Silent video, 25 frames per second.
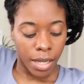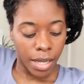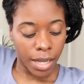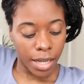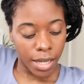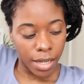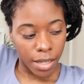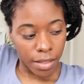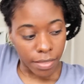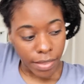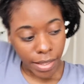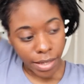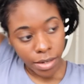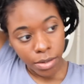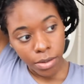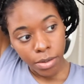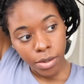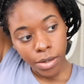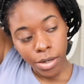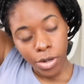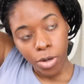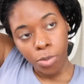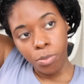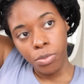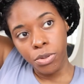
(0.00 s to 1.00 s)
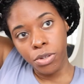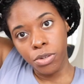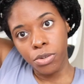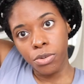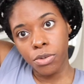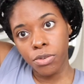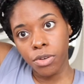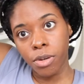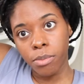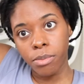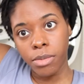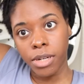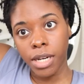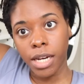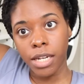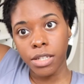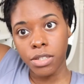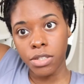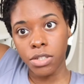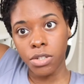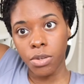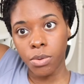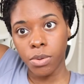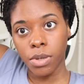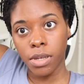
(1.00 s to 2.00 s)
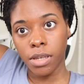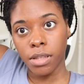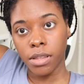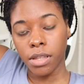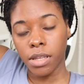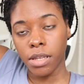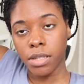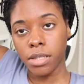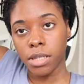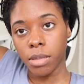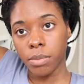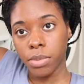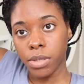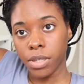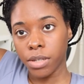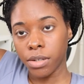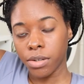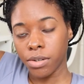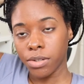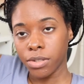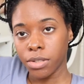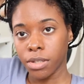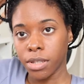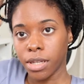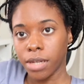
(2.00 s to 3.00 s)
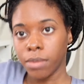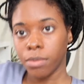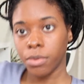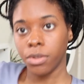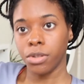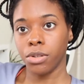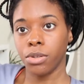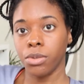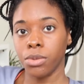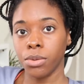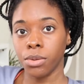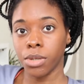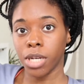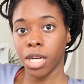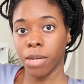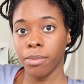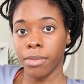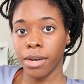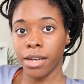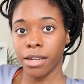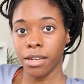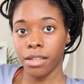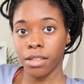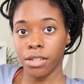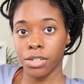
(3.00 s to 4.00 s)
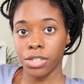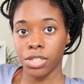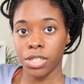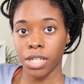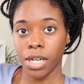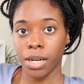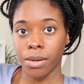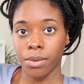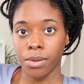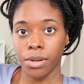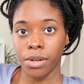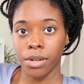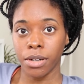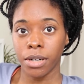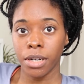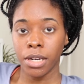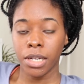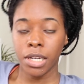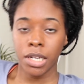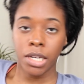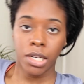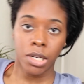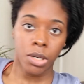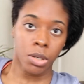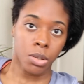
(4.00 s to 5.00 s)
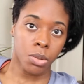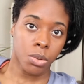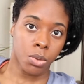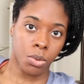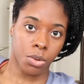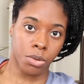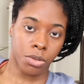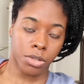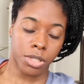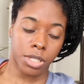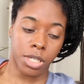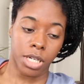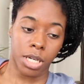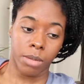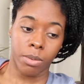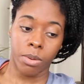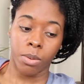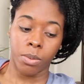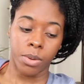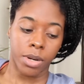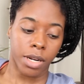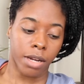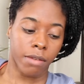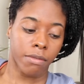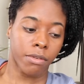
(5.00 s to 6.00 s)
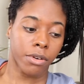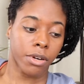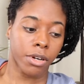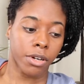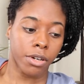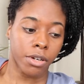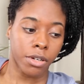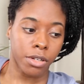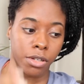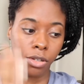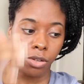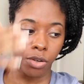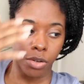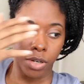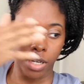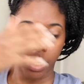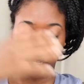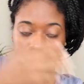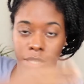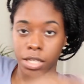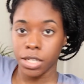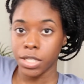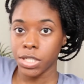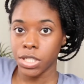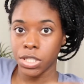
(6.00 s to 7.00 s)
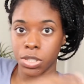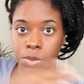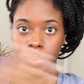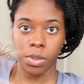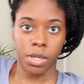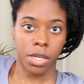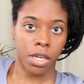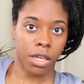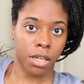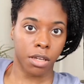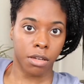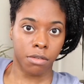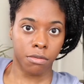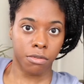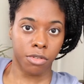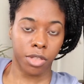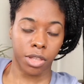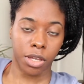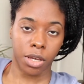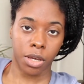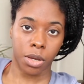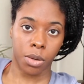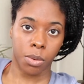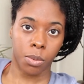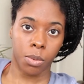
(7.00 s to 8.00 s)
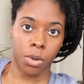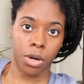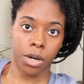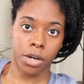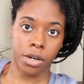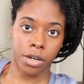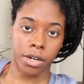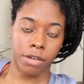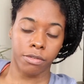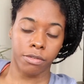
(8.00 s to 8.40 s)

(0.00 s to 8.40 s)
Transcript: And that'll help you from not soaking these up here, so that when you come out of the shower or the tub or whatever, you're not like swinging and flinging water